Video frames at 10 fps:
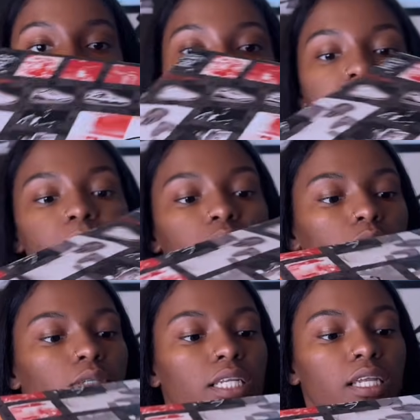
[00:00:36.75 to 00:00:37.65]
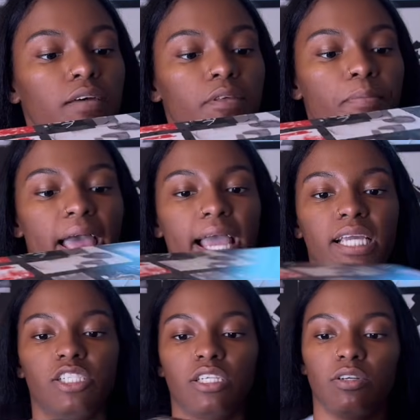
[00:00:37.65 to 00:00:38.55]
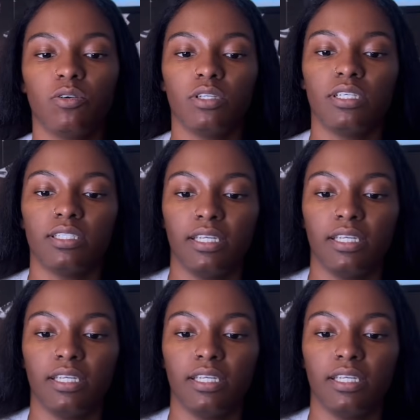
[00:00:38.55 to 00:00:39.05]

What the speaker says: I absolutely love the packaging on this,